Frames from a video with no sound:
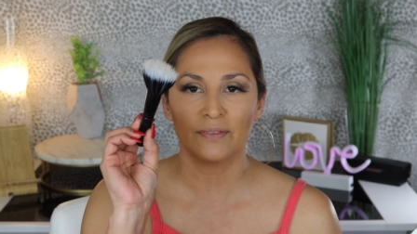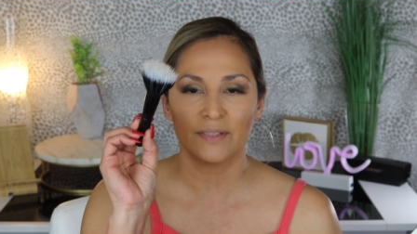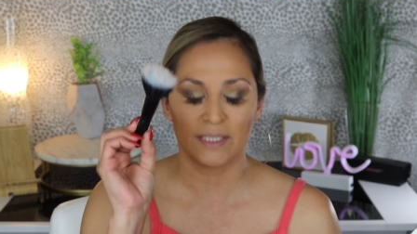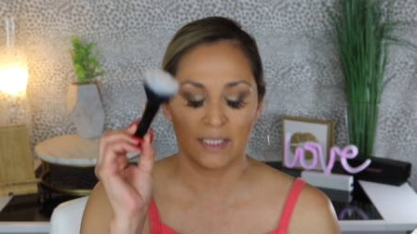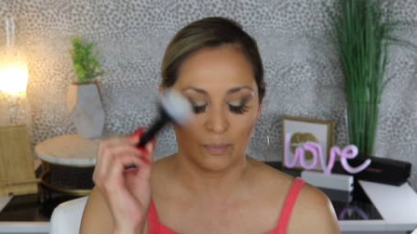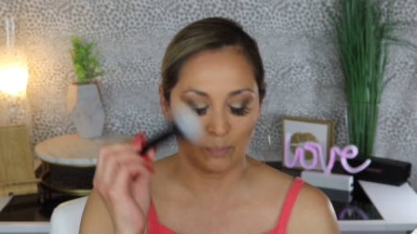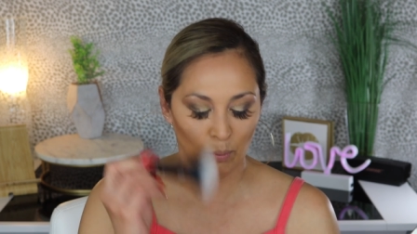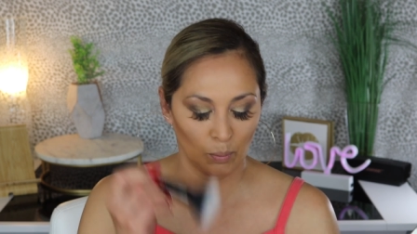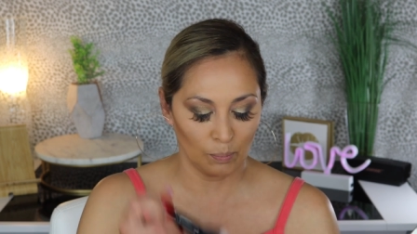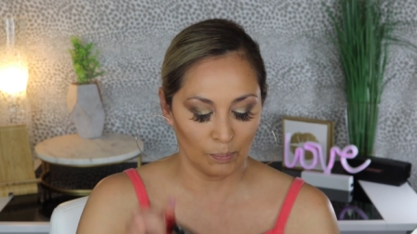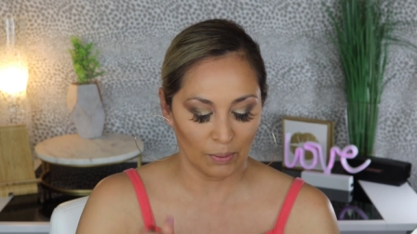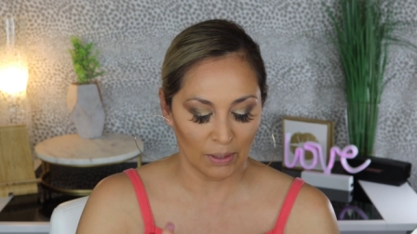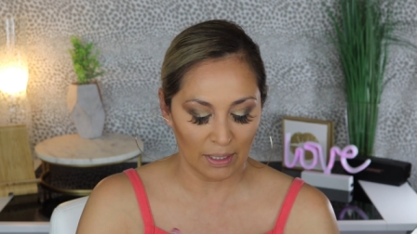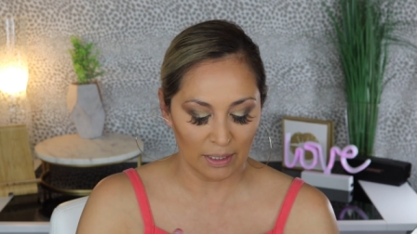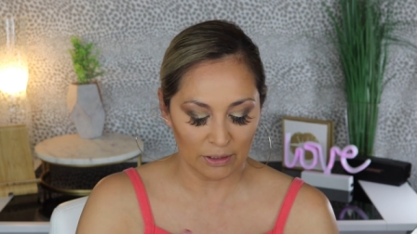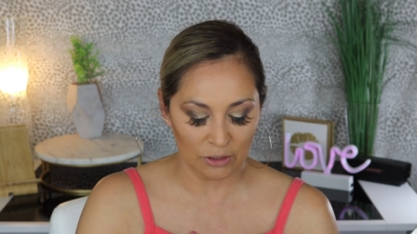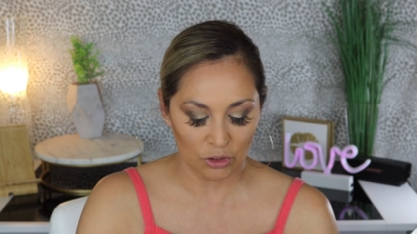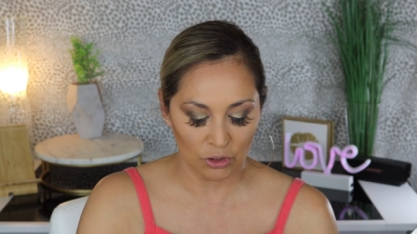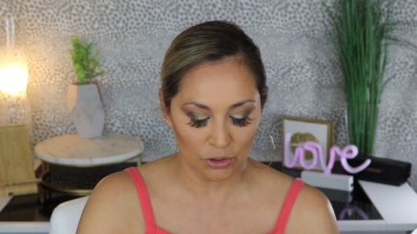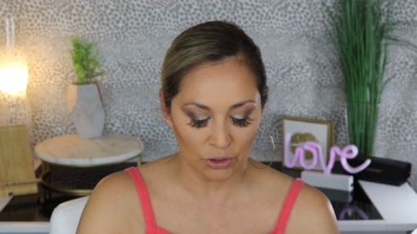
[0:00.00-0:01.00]
stipple
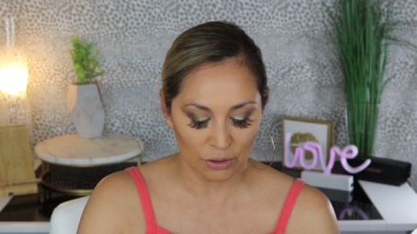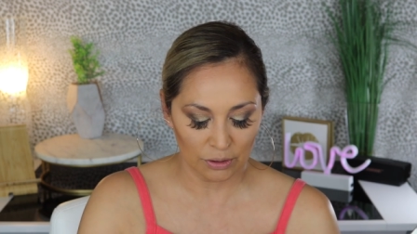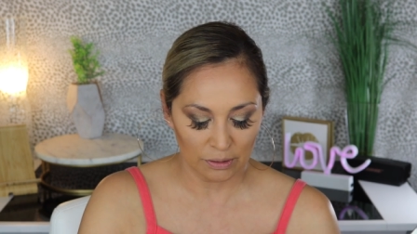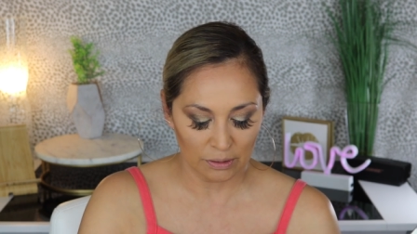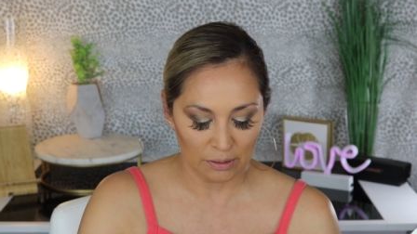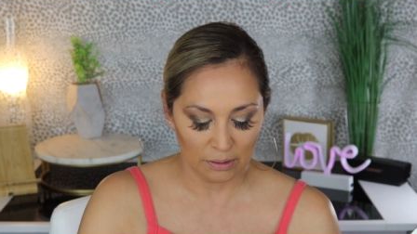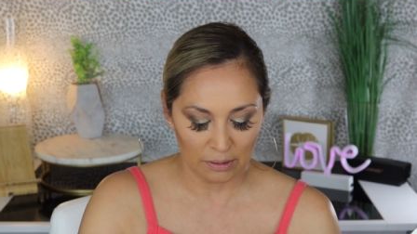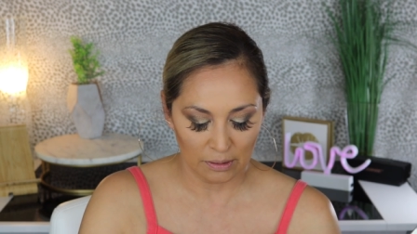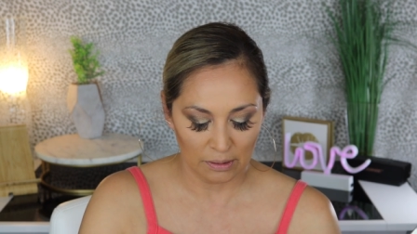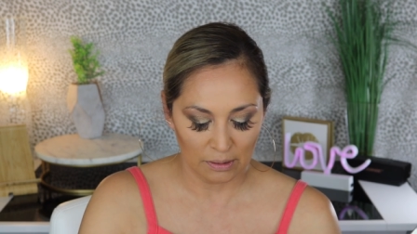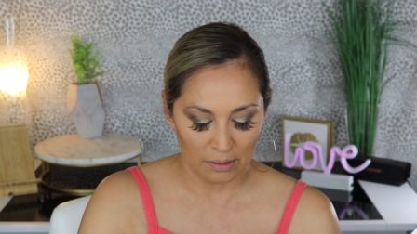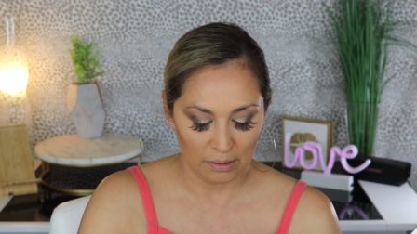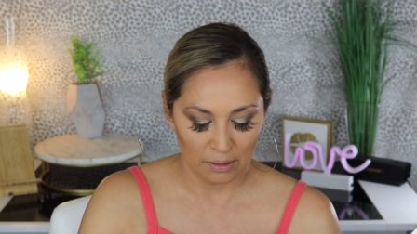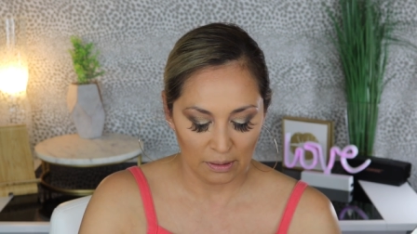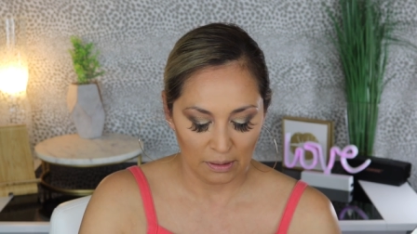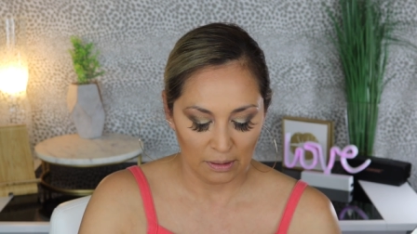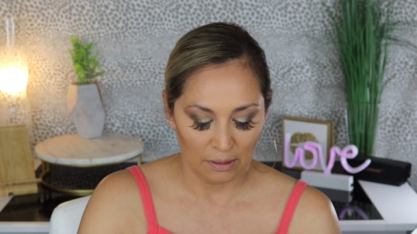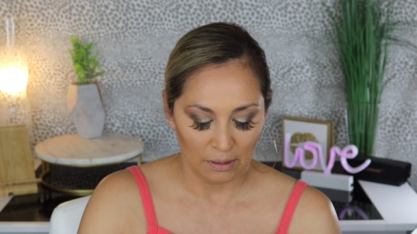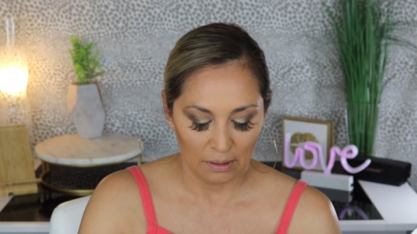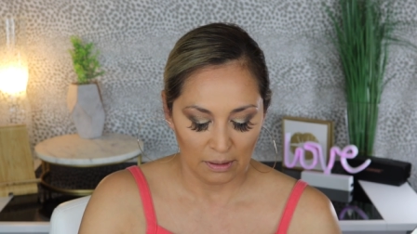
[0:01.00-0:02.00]
brush.
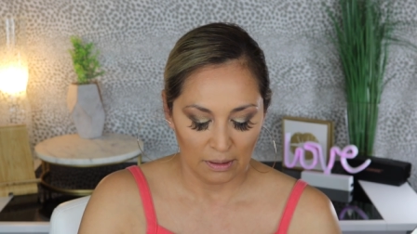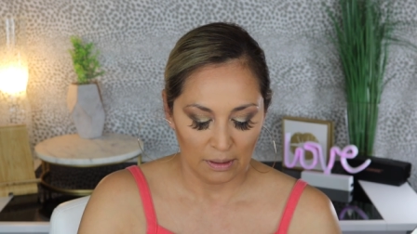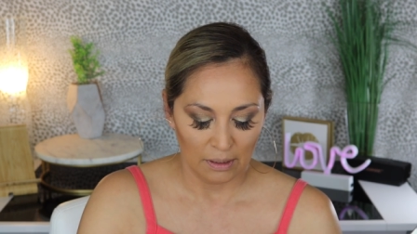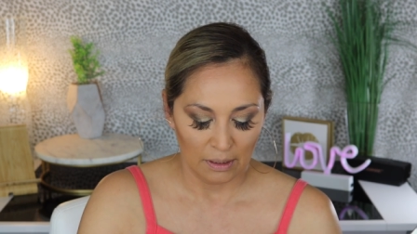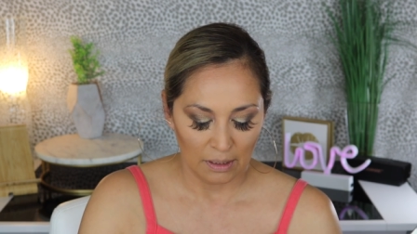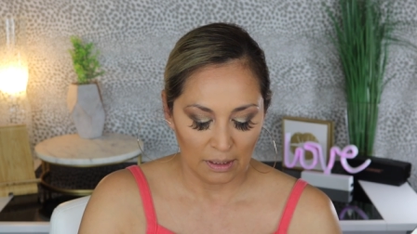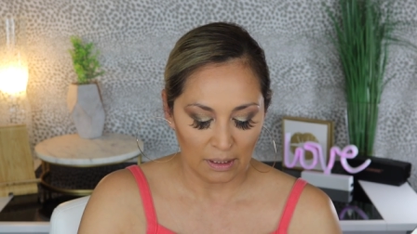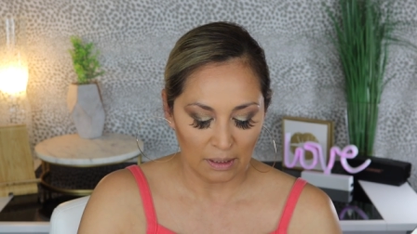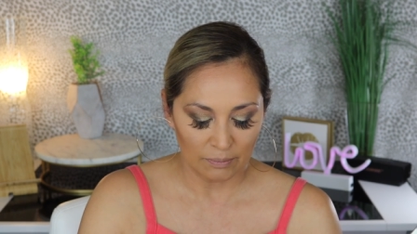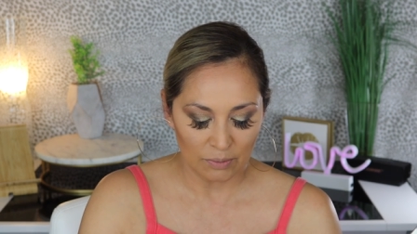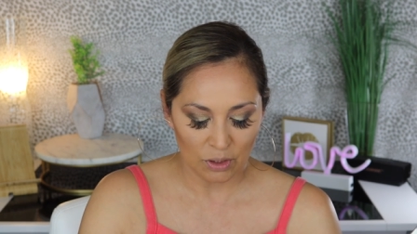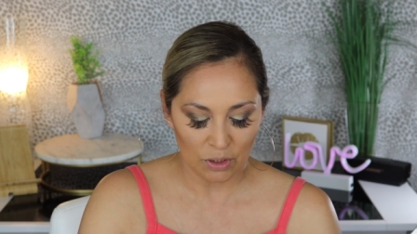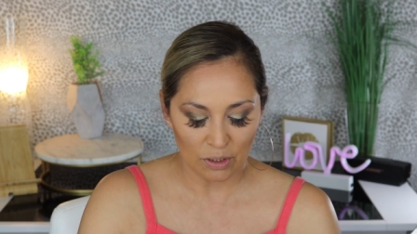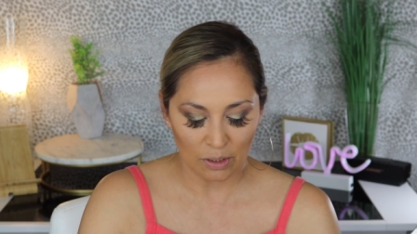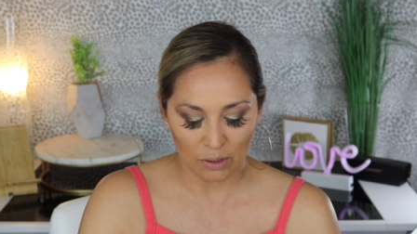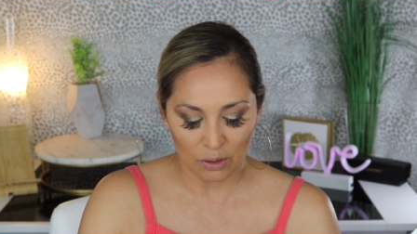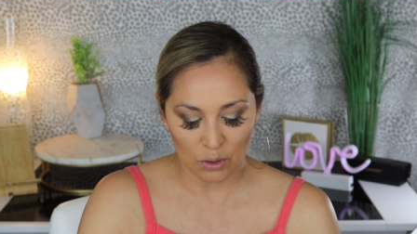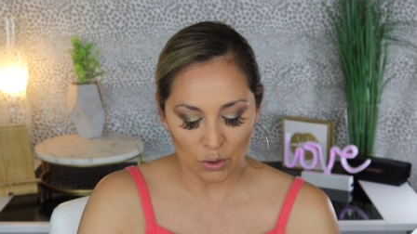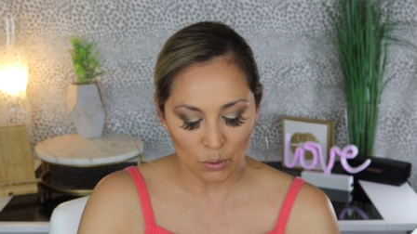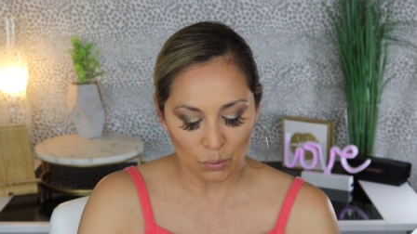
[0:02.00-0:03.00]
I'm just
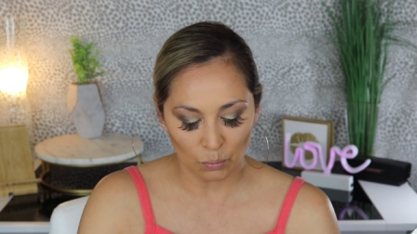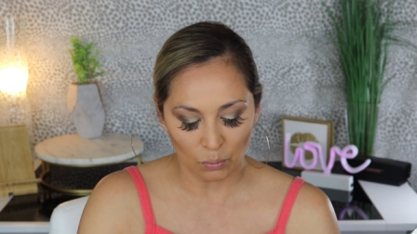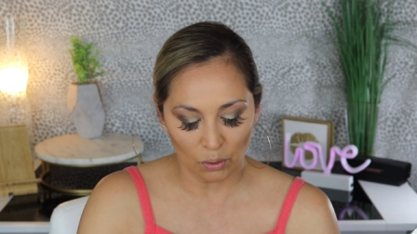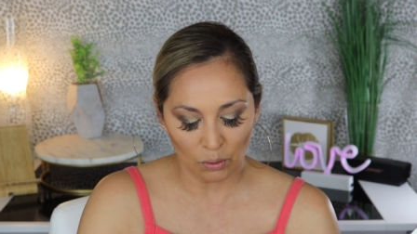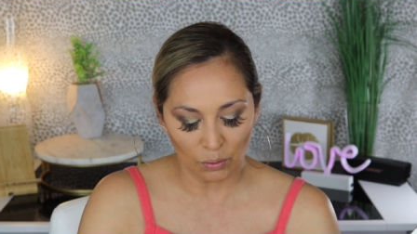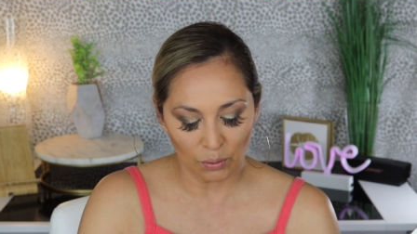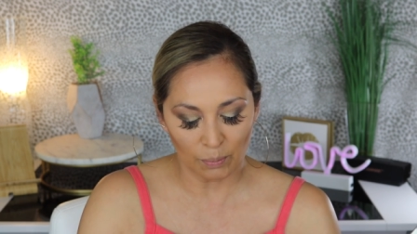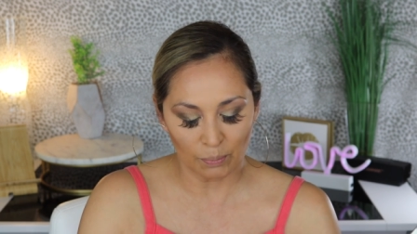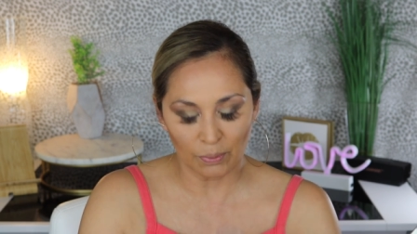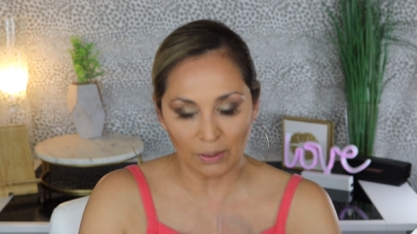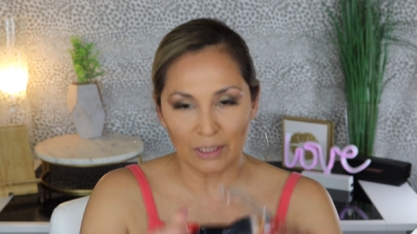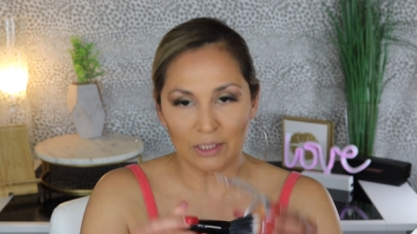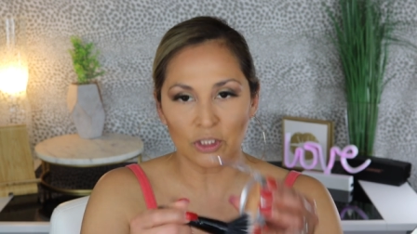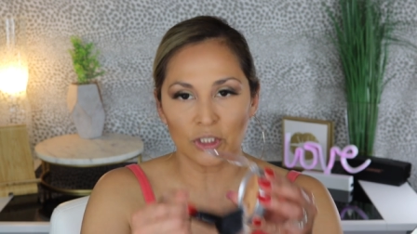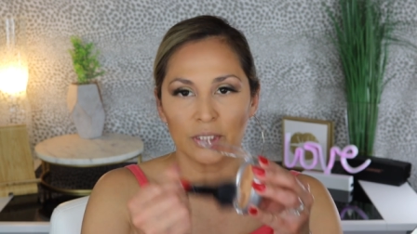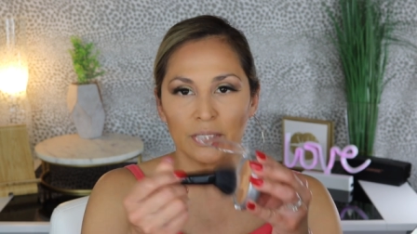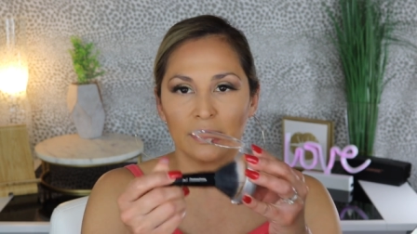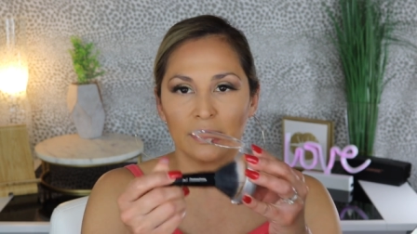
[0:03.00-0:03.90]
gonna swirl the brush